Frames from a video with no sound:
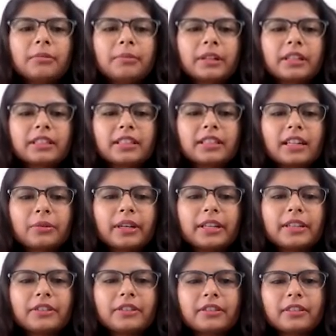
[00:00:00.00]
because
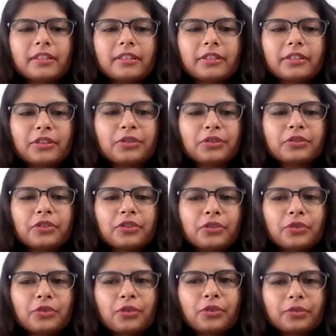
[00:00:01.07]
otherwise,
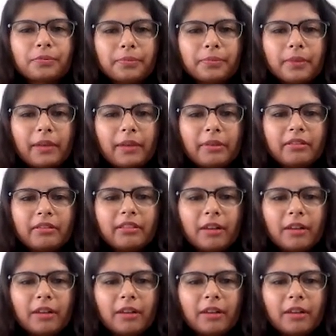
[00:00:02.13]
I mean,